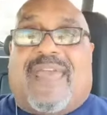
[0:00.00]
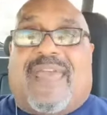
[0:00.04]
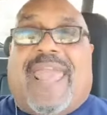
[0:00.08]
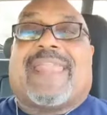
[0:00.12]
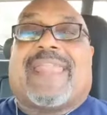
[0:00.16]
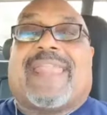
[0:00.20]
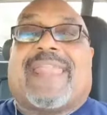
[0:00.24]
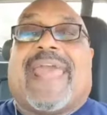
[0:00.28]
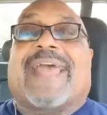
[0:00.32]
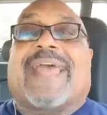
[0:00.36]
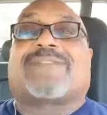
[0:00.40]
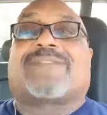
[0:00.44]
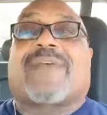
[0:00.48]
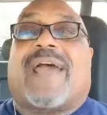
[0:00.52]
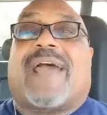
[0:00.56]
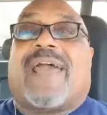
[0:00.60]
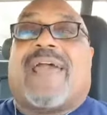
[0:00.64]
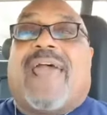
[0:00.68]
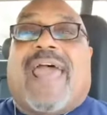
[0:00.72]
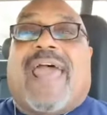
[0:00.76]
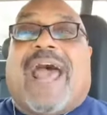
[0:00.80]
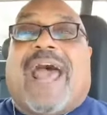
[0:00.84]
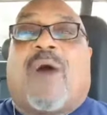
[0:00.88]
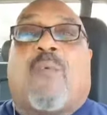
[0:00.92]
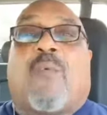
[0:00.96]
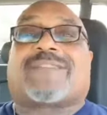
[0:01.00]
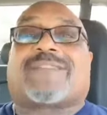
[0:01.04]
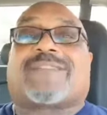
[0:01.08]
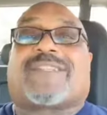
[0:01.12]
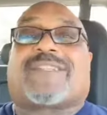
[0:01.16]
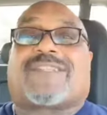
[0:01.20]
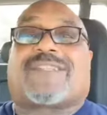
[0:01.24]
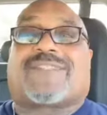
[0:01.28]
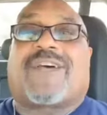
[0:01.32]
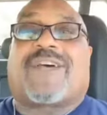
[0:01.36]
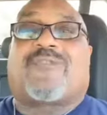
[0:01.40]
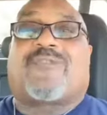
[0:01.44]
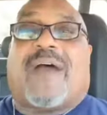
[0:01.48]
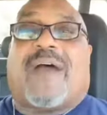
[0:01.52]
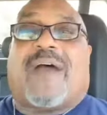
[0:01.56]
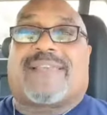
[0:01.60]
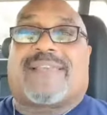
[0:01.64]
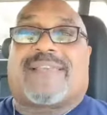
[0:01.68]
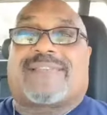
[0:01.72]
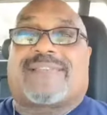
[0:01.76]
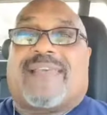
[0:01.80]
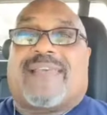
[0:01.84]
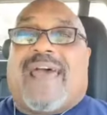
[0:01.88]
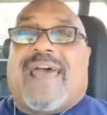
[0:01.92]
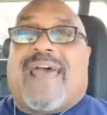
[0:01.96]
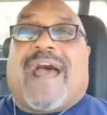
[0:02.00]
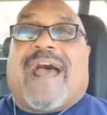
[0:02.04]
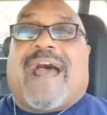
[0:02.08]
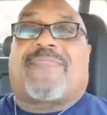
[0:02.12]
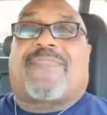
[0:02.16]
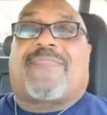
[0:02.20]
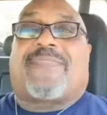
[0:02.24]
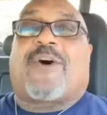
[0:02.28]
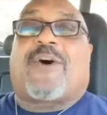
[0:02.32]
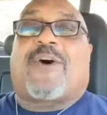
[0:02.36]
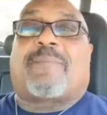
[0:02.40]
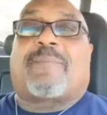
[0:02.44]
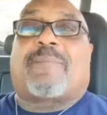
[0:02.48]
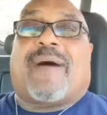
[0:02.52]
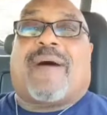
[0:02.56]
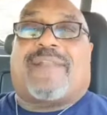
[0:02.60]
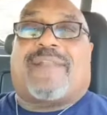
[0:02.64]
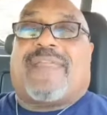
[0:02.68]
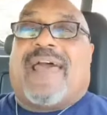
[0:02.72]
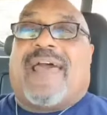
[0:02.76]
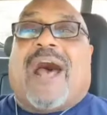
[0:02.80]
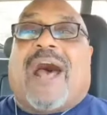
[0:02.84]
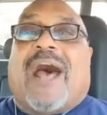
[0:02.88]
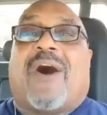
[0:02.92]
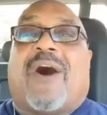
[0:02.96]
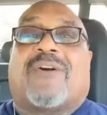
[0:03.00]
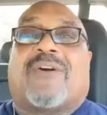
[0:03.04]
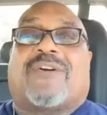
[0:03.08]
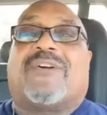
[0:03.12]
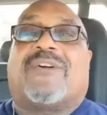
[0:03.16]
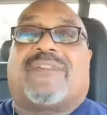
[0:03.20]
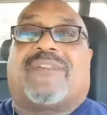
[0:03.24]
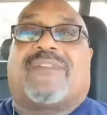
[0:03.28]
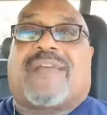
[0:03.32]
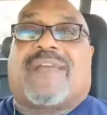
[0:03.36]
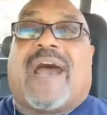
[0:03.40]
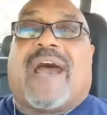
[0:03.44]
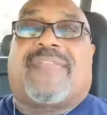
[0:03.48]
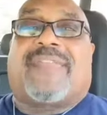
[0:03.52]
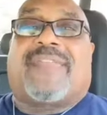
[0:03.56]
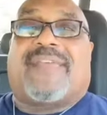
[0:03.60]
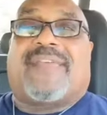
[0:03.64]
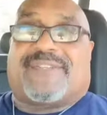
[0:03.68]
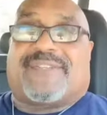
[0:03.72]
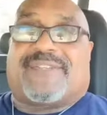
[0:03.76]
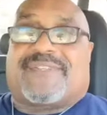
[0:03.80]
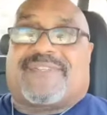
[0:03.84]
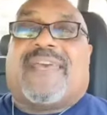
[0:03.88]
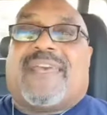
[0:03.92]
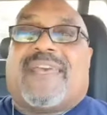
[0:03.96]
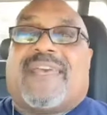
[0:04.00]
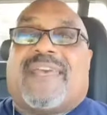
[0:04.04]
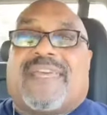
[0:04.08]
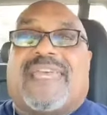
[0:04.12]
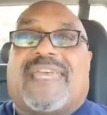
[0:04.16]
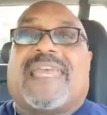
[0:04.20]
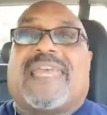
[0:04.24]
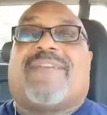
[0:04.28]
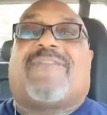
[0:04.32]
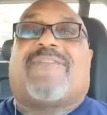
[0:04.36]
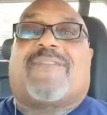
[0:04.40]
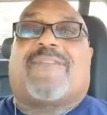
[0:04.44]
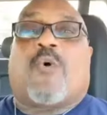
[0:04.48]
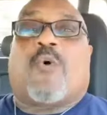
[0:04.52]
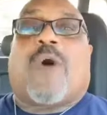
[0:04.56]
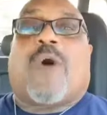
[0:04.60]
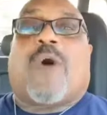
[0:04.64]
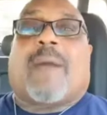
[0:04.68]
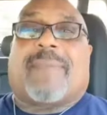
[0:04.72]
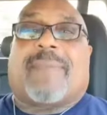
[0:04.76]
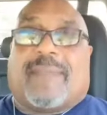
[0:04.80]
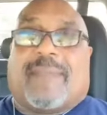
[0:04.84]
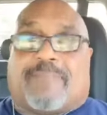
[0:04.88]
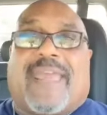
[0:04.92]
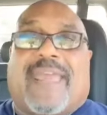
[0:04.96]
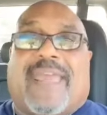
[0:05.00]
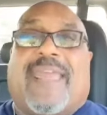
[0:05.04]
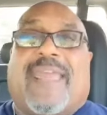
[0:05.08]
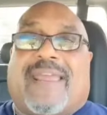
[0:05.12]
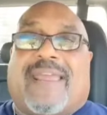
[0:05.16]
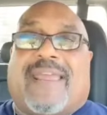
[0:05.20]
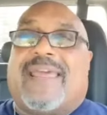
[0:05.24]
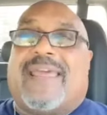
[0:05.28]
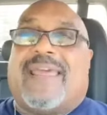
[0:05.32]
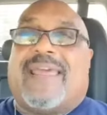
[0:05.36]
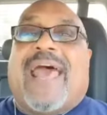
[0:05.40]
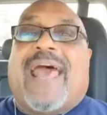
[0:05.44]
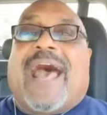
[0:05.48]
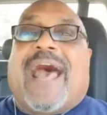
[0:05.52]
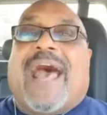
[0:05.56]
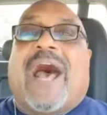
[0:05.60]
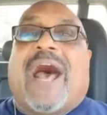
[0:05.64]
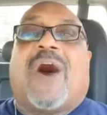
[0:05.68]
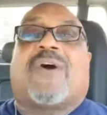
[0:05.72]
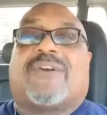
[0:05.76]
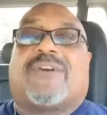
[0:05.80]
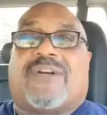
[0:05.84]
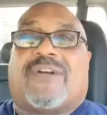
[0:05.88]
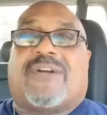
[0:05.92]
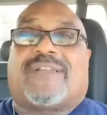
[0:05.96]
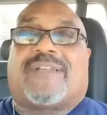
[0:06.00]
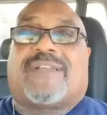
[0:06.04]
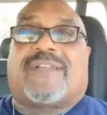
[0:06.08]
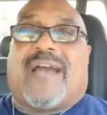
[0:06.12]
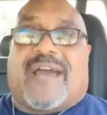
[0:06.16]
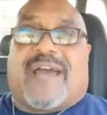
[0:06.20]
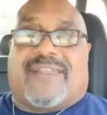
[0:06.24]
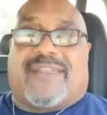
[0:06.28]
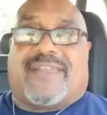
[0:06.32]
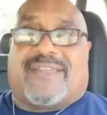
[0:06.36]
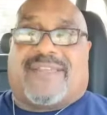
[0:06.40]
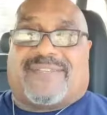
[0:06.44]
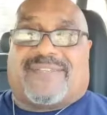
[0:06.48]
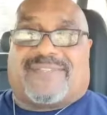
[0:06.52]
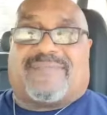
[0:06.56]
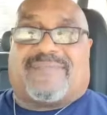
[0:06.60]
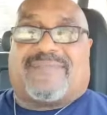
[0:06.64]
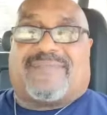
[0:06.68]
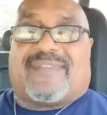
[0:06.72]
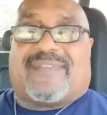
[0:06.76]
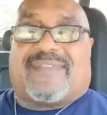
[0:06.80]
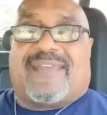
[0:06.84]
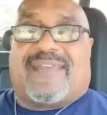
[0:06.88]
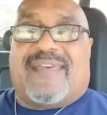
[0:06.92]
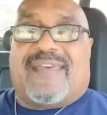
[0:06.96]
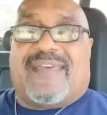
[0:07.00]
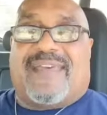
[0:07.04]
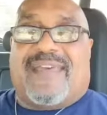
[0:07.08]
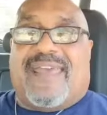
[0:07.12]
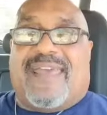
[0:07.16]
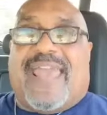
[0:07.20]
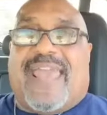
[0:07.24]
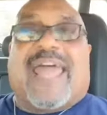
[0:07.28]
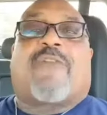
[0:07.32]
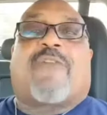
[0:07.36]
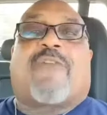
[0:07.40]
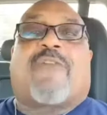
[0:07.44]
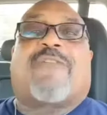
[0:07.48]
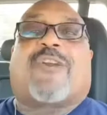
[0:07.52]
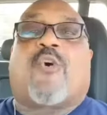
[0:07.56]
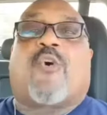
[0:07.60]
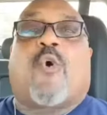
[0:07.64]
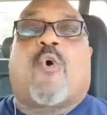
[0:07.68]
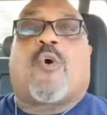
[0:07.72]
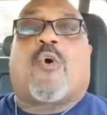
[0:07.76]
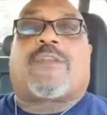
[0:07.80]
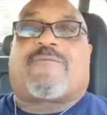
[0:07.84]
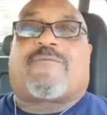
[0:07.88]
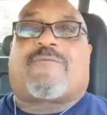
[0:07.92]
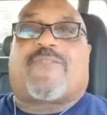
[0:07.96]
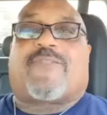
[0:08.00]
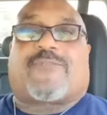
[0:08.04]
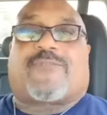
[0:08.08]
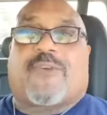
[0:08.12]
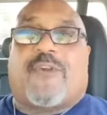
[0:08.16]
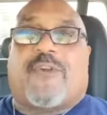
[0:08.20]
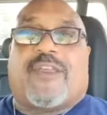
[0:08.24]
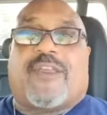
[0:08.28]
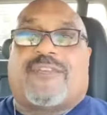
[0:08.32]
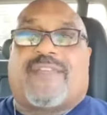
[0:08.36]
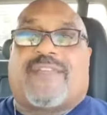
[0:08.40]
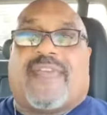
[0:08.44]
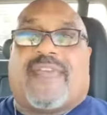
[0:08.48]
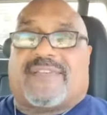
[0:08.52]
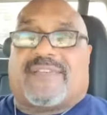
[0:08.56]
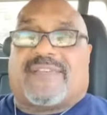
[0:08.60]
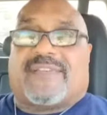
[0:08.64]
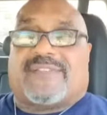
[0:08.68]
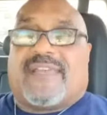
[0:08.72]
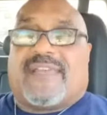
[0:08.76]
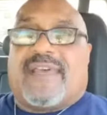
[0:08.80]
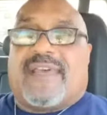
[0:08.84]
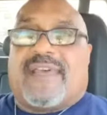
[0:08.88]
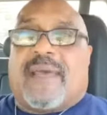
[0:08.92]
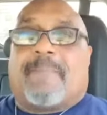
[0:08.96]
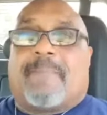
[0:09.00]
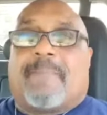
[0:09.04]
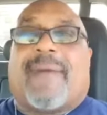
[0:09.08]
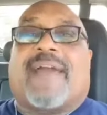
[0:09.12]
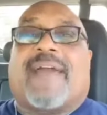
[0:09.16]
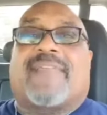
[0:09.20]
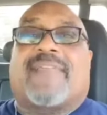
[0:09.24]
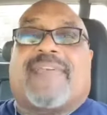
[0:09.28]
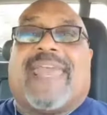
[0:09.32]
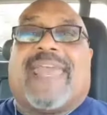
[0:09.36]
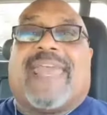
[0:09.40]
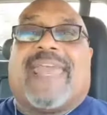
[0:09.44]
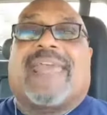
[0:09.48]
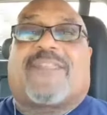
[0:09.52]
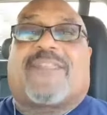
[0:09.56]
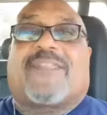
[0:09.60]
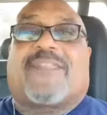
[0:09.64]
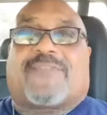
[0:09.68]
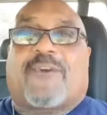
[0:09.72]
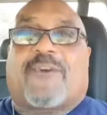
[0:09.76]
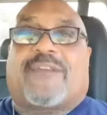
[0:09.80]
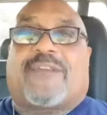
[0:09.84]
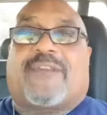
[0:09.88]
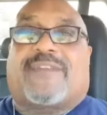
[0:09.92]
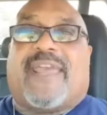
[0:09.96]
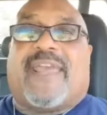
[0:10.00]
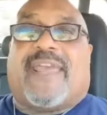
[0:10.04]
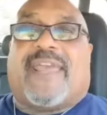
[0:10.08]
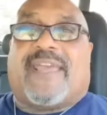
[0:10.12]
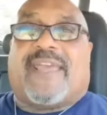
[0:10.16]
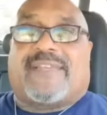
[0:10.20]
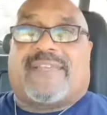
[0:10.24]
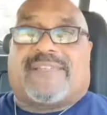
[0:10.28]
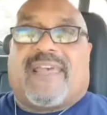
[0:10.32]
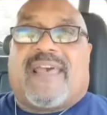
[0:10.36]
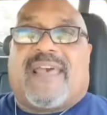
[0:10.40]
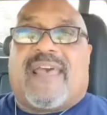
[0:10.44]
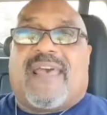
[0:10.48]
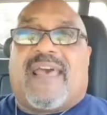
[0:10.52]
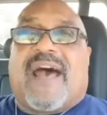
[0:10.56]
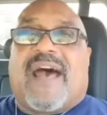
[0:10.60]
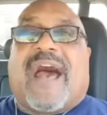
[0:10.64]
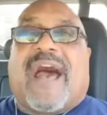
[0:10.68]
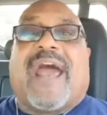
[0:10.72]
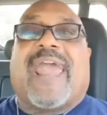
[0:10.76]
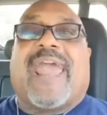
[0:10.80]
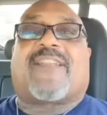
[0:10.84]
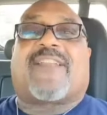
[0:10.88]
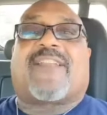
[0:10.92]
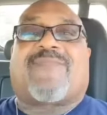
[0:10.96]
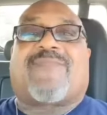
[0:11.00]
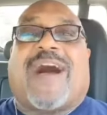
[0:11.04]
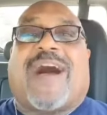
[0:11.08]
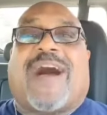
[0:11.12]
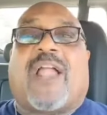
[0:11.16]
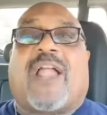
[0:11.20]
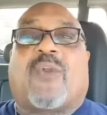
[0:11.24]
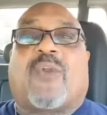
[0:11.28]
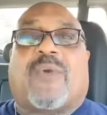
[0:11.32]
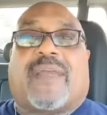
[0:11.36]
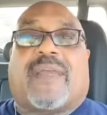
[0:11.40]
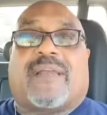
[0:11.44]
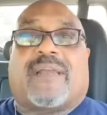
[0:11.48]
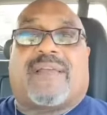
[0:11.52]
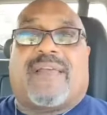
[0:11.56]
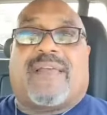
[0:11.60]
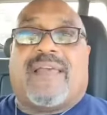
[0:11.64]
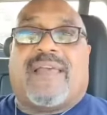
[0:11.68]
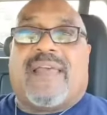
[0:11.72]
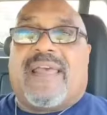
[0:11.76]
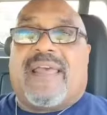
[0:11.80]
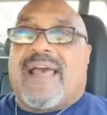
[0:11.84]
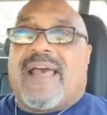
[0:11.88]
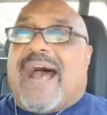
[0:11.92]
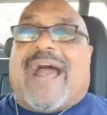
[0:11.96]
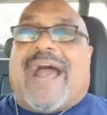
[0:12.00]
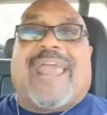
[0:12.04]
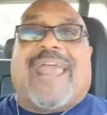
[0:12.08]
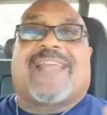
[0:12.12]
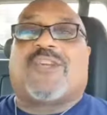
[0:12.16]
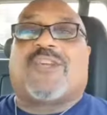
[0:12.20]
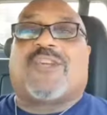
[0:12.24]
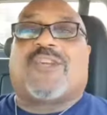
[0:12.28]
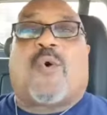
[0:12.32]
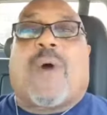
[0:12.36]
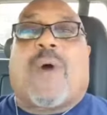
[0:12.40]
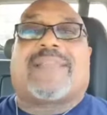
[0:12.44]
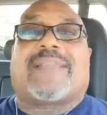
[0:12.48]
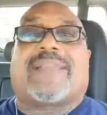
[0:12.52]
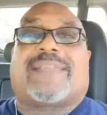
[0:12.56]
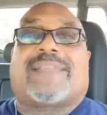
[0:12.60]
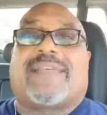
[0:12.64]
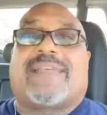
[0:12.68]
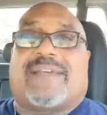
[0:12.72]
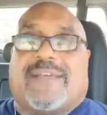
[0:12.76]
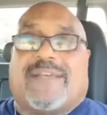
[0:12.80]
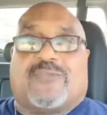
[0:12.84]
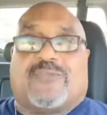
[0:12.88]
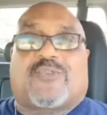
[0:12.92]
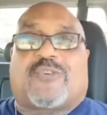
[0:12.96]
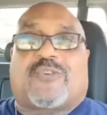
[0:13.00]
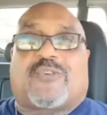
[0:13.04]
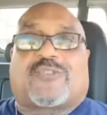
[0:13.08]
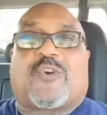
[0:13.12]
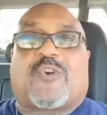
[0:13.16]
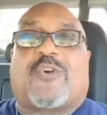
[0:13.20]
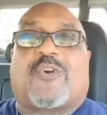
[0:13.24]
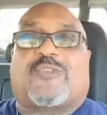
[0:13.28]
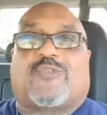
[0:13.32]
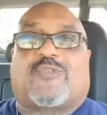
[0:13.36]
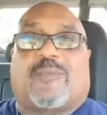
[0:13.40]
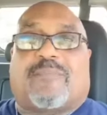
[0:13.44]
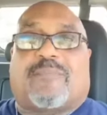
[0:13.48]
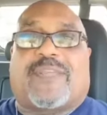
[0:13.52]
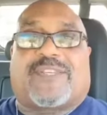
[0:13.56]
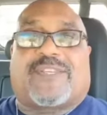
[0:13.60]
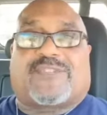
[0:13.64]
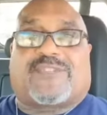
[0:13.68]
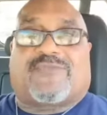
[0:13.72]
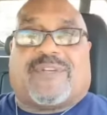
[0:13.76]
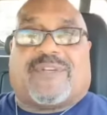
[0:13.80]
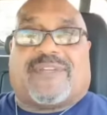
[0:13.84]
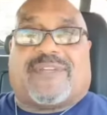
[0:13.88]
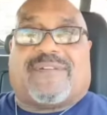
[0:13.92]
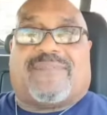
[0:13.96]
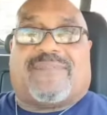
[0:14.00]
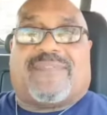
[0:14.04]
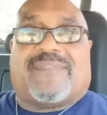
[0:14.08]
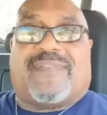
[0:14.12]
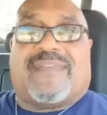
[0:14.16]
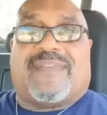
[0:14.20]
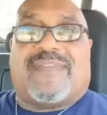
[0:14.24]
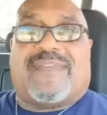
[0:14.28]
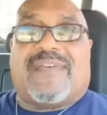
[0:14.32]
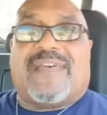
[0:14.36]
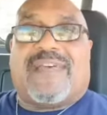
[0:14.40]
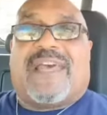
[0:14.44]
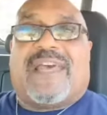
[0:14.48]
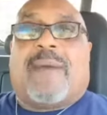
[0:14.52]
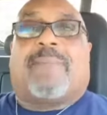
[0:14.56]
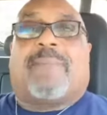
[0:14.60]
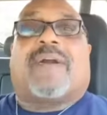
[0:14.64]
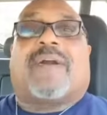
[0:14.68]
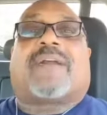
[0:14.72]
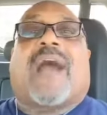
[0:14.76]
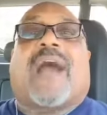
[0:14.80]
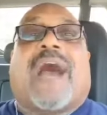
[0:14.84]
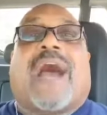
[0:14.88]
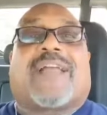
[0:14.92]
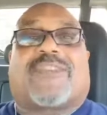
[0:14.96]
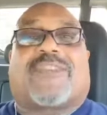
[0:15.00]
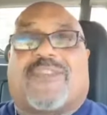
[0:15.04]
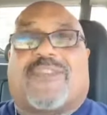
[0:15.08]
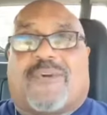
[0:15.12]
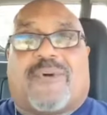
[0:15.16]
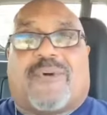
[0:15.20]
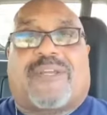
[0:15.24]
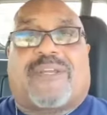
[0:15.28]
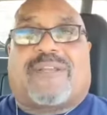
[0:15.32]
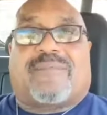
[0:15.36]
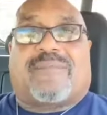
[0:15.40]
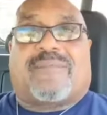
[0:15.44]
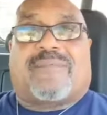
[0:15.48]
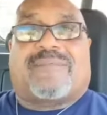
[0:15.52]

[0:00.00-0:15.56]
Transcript: And as I watched the sunrise, I thought about how good God is, even though I'm in pain, how good God is. And I recorded that for 30 days. By the end of 30 days, I had a following. I had no idea it was going to turn into a ministry. But God knew it.